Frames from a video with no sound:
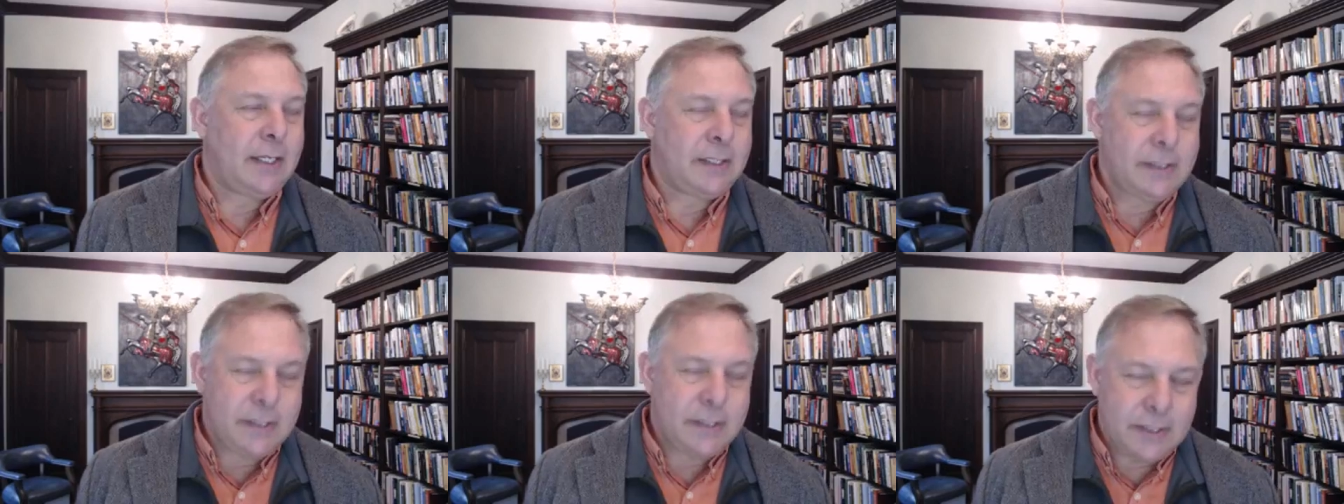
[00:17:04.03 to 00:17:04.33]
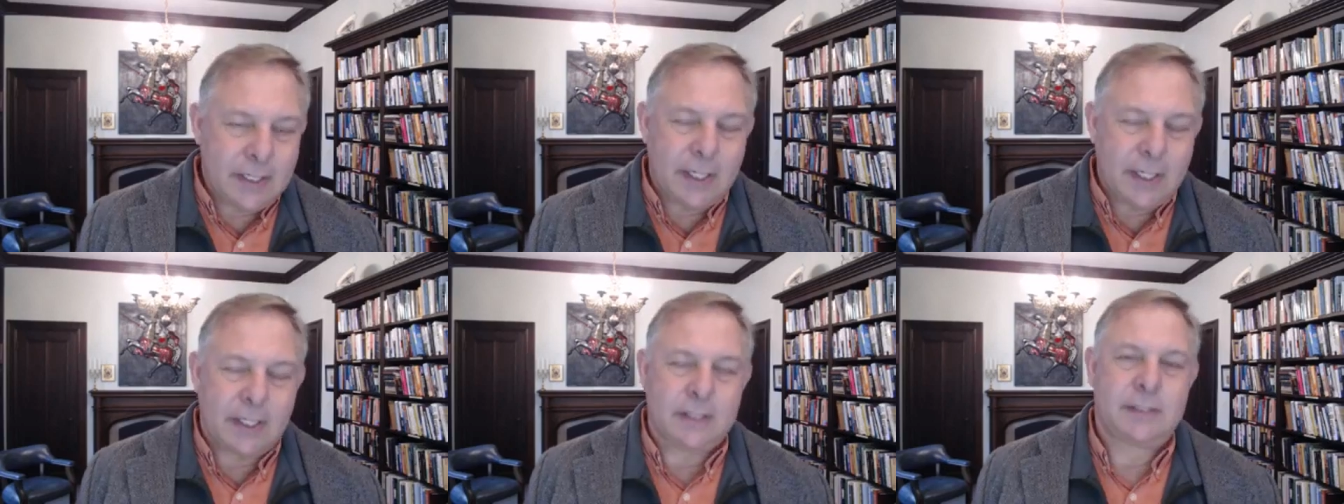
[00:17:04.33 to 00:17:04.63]

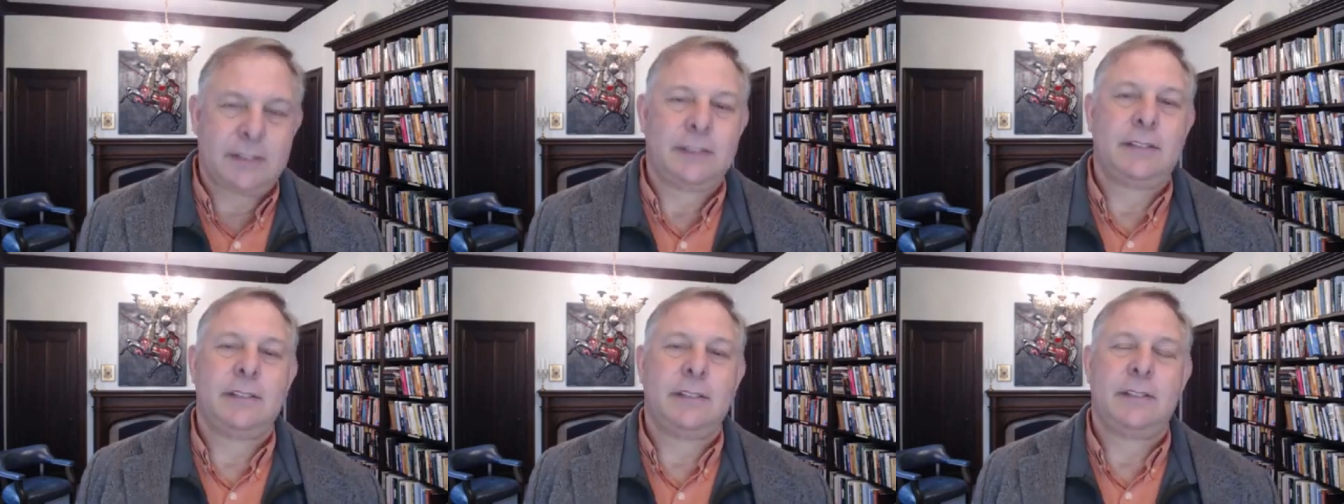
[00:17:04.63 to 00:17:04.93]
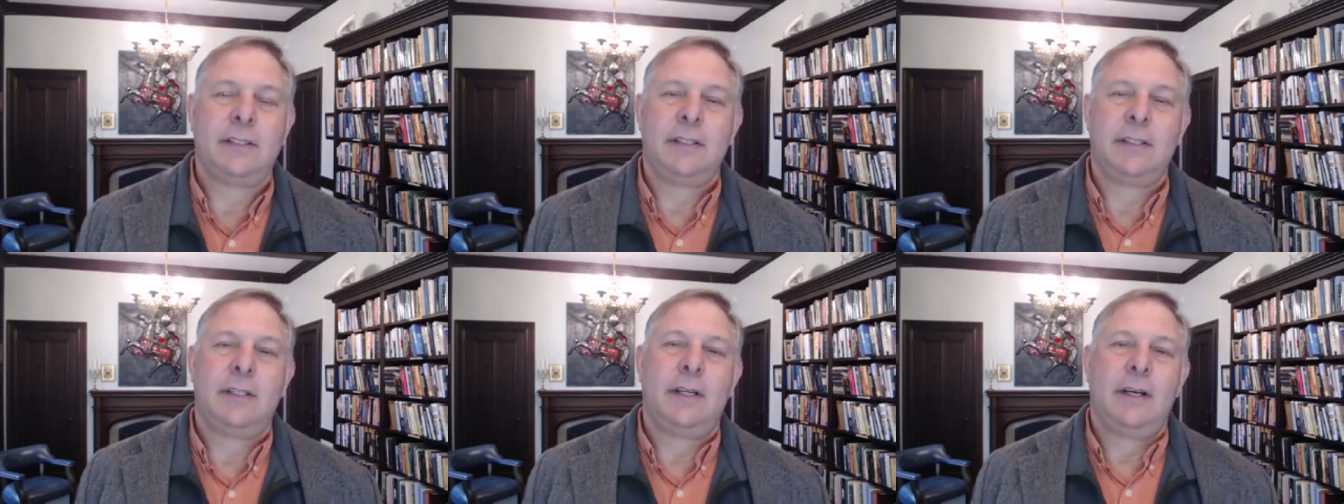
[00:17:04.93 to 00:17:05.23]

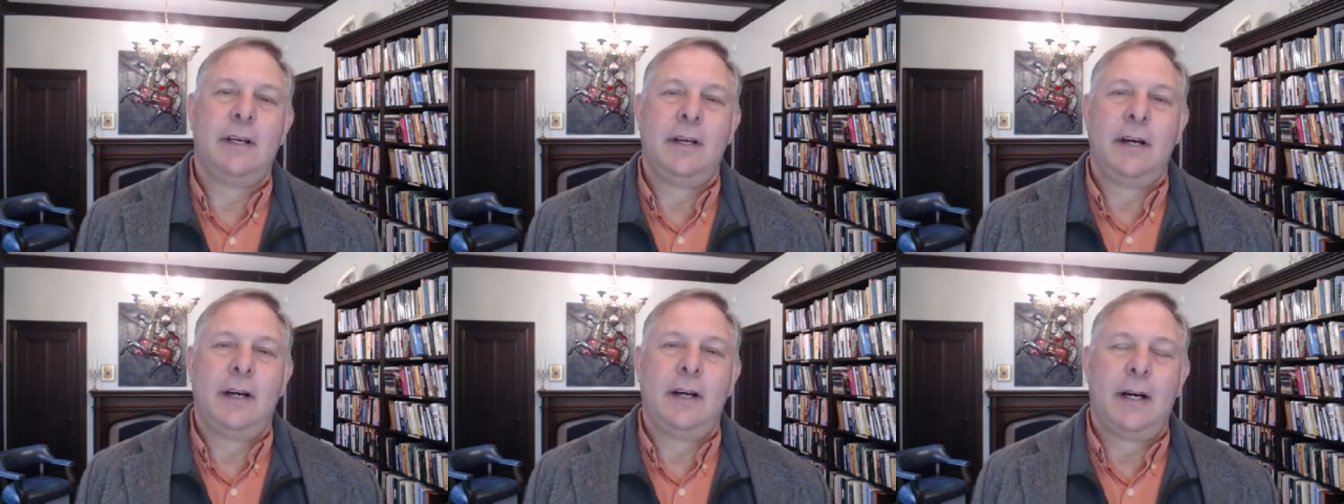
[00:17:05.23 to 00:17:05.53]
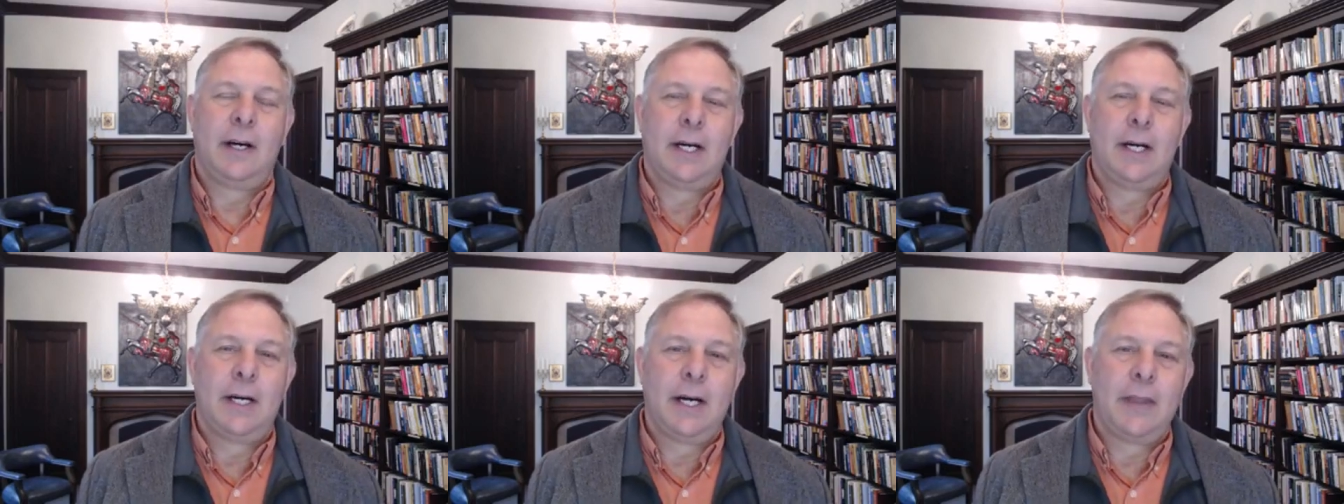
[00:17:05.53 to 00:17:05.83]
insists
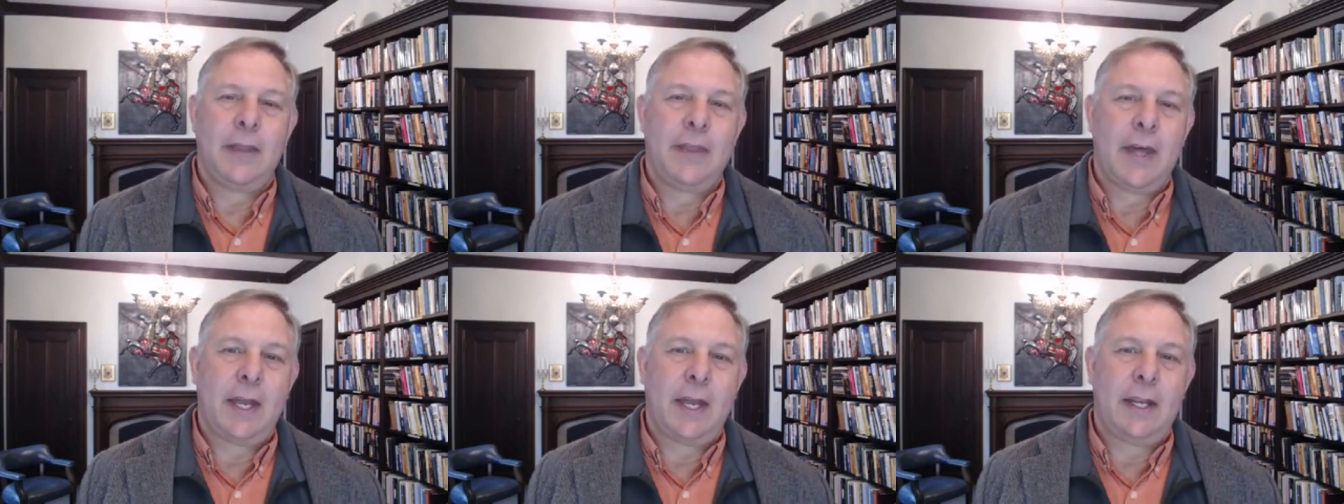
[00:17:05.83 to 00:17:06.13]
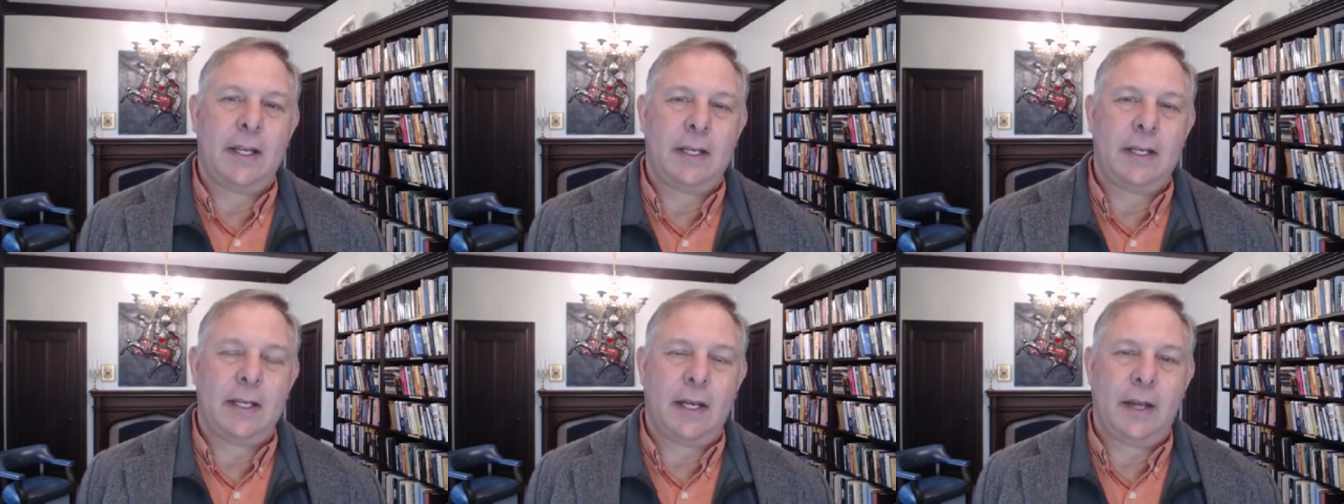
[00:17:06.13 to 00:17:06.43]

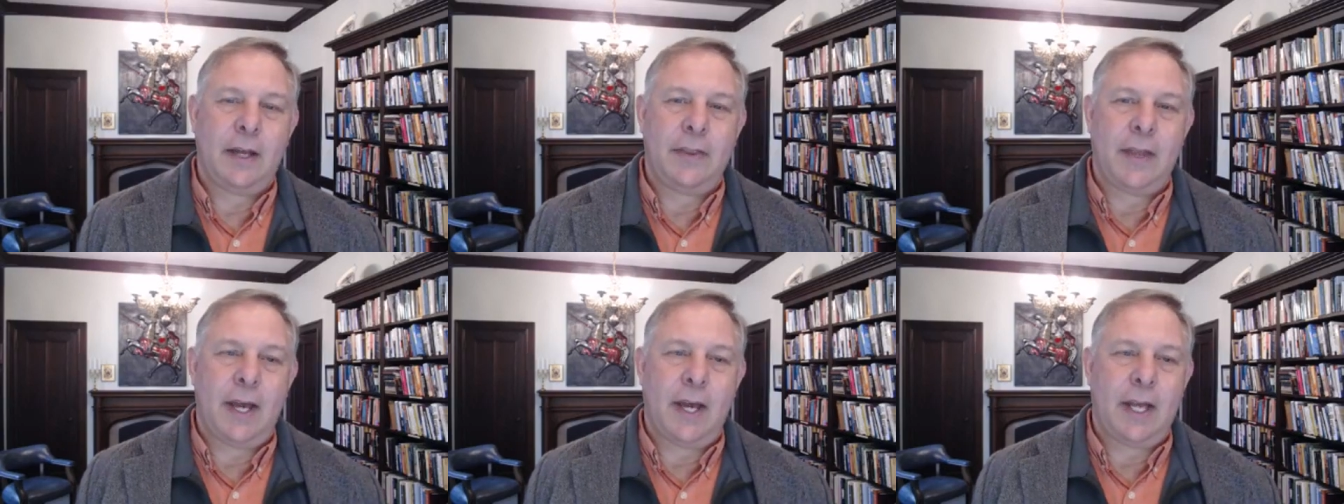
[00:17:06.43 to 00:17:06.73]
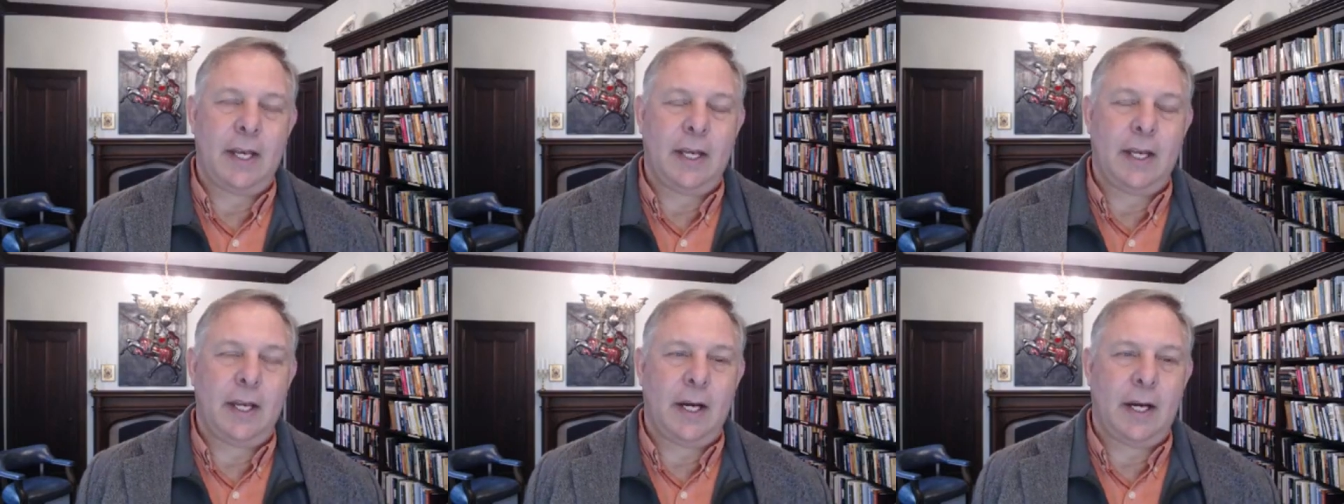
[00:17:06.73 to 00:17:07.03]

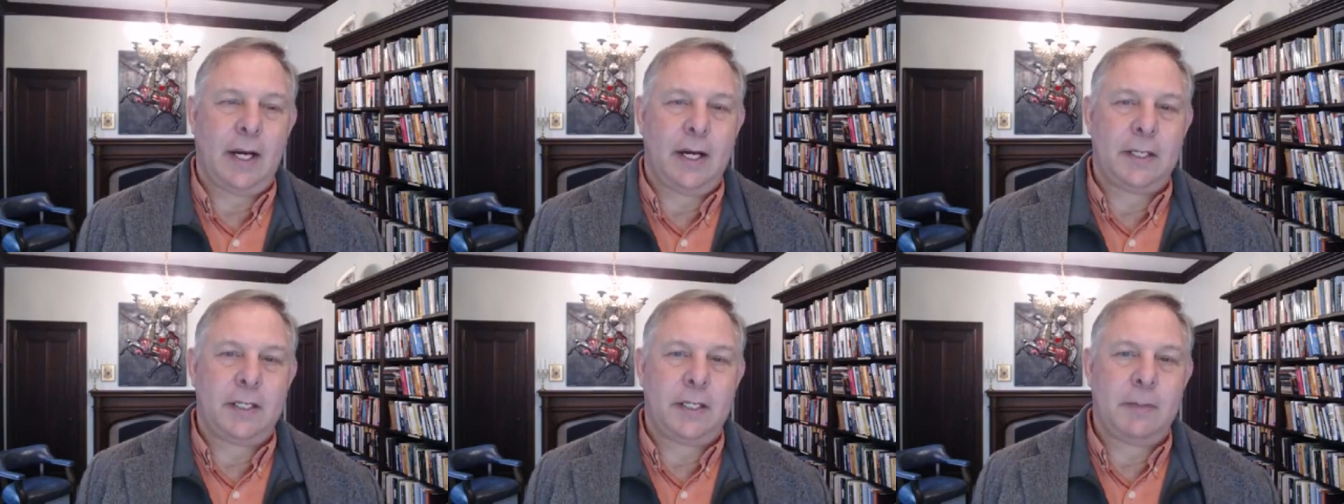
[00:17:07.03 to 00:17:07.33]
that